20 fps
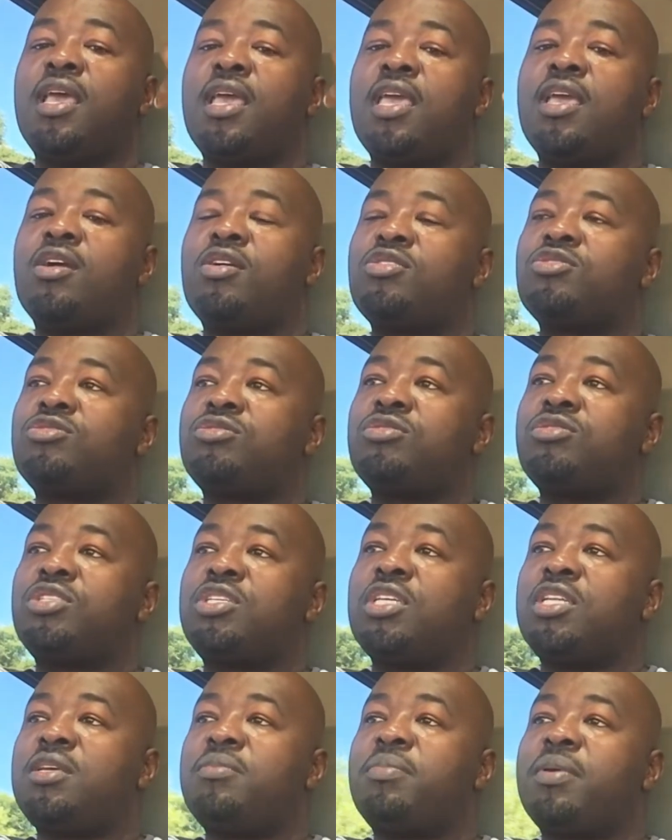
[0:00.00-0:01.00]
equals to
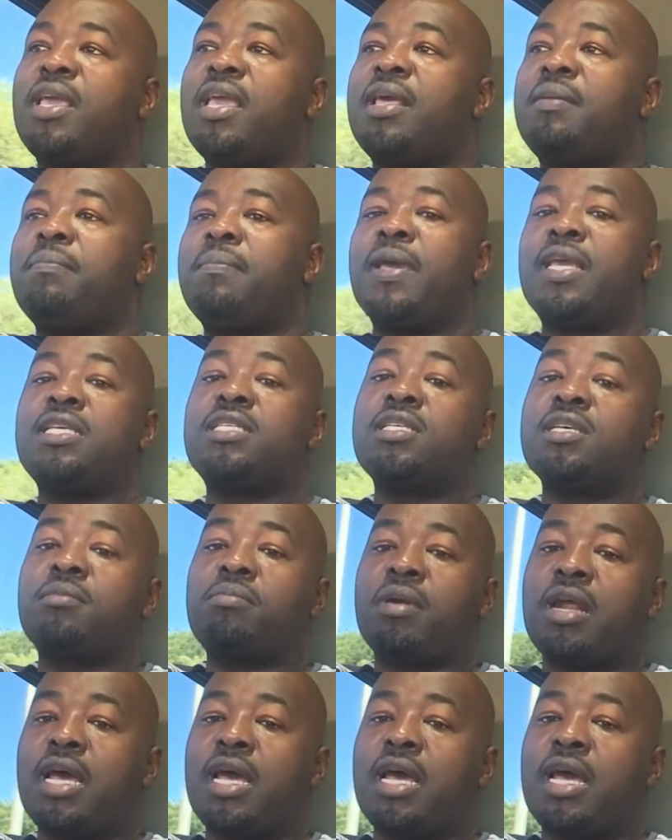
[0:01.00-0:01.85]
GDP at basic